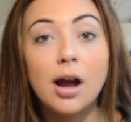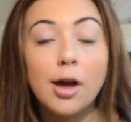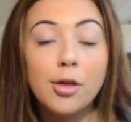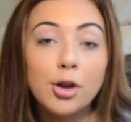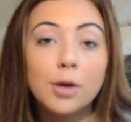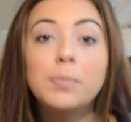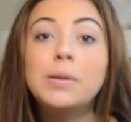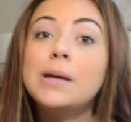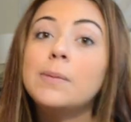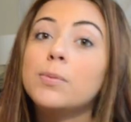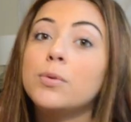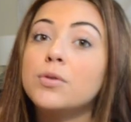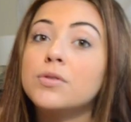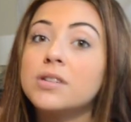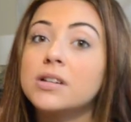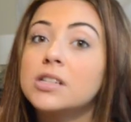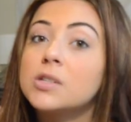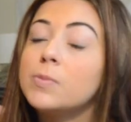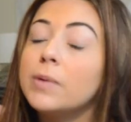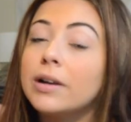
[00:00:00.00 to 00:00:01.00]
other people's
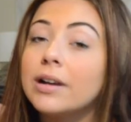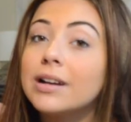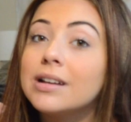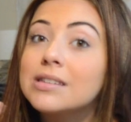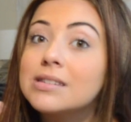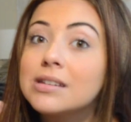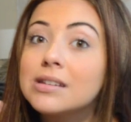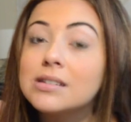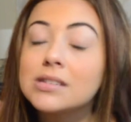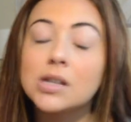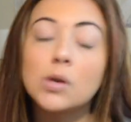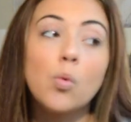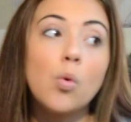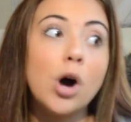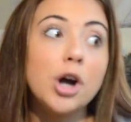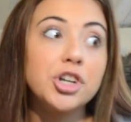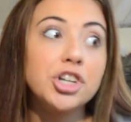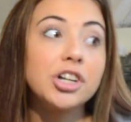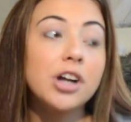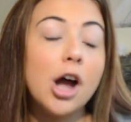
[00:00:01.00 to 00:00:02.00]
experiences and
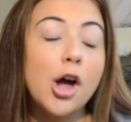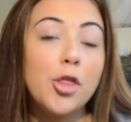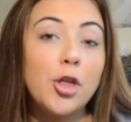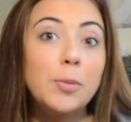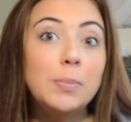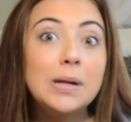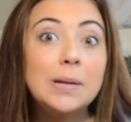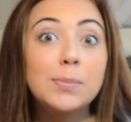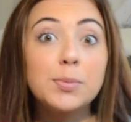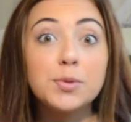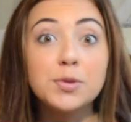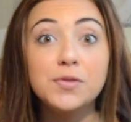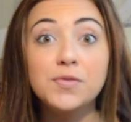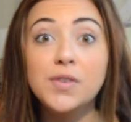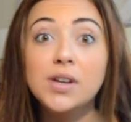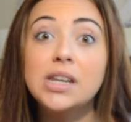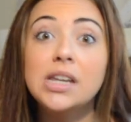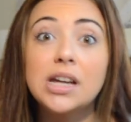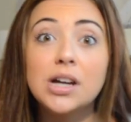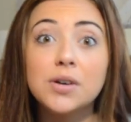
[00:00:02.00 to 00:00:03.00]
watching other people's
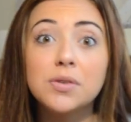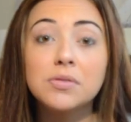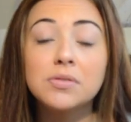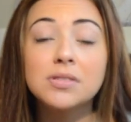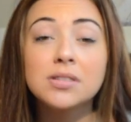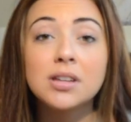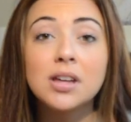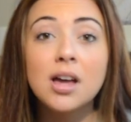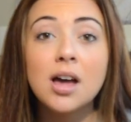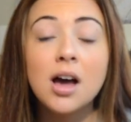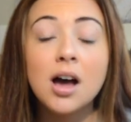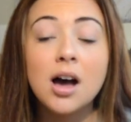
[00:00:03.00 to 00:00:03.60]
videos